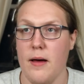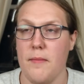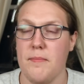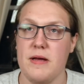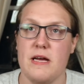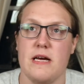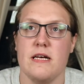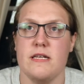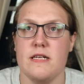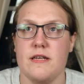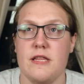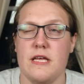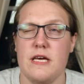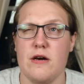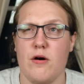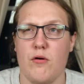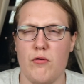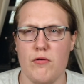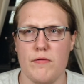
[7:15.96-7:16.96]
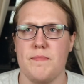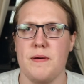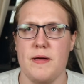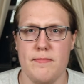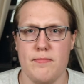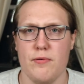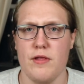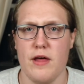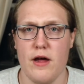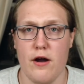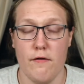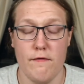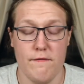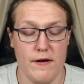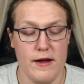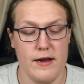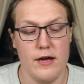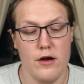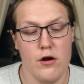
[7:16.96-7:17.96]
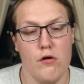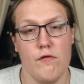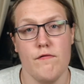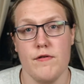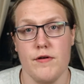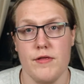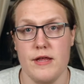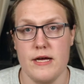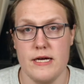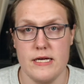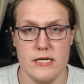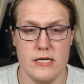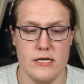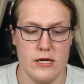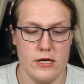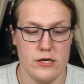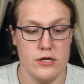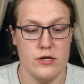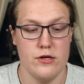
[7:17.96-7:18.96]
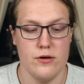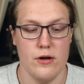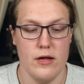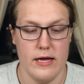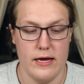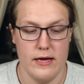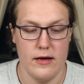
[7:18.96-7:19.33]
because of the old people that are fighting over this,